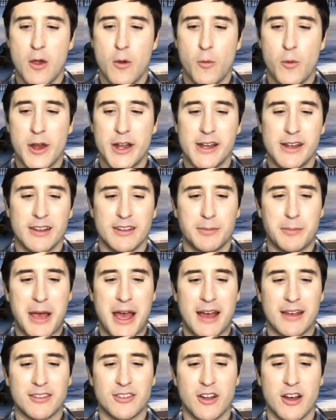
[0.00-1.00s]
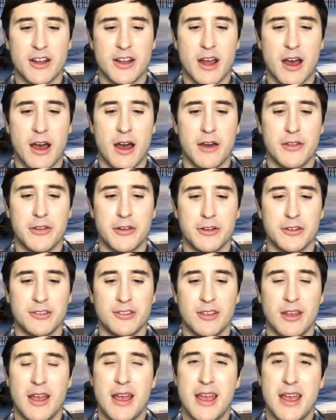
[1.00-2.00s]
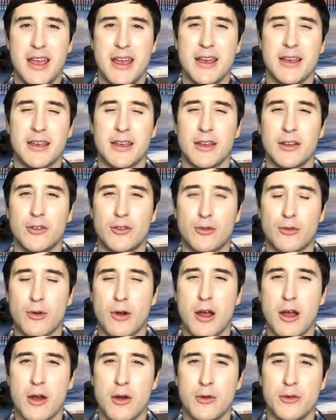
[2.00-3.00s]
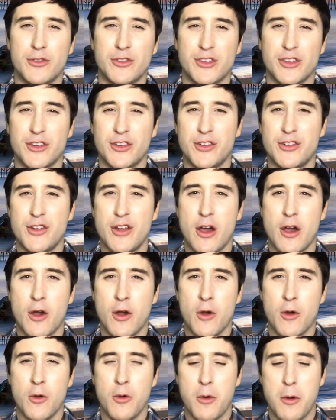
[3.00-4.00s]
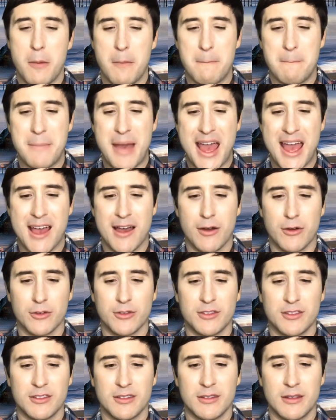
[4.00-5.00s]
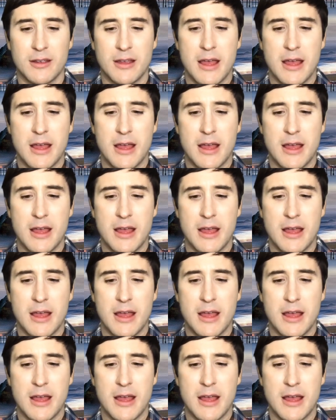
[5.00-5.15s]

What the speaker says: When it is passed on to others, it can grow to know God. Bounds.